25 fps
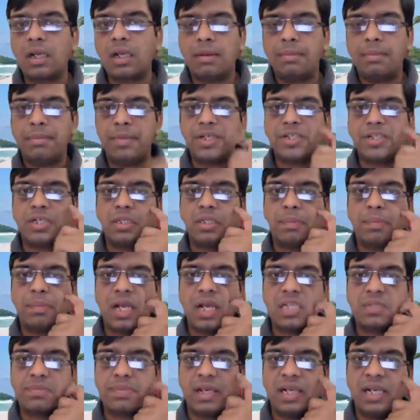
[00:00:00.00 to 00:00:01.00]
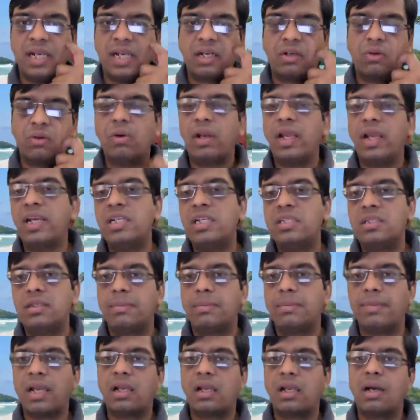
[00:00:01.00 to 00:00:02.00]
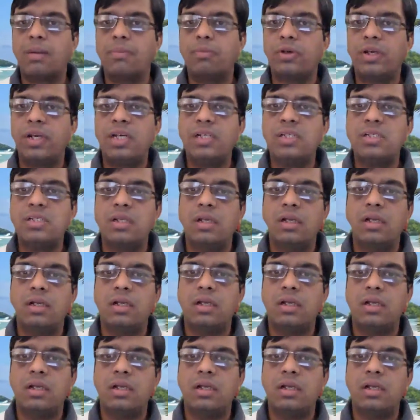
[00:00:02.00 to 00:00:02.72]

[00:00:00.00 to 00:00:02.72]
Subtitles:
measure the plasma electrolytes, bicarbonates.